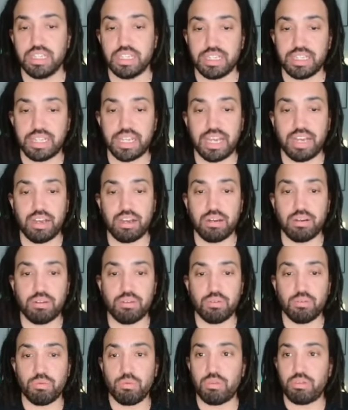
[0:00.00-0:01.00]

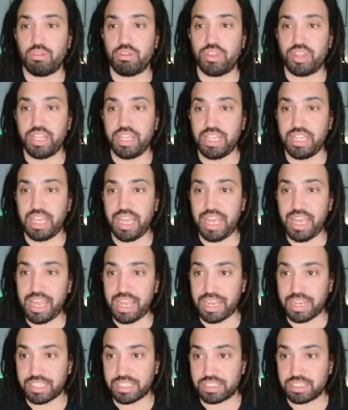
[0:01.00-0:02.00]
Now the
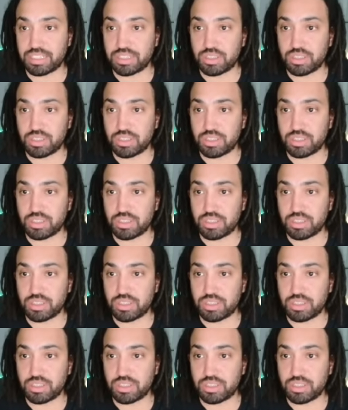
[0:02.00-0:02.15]
x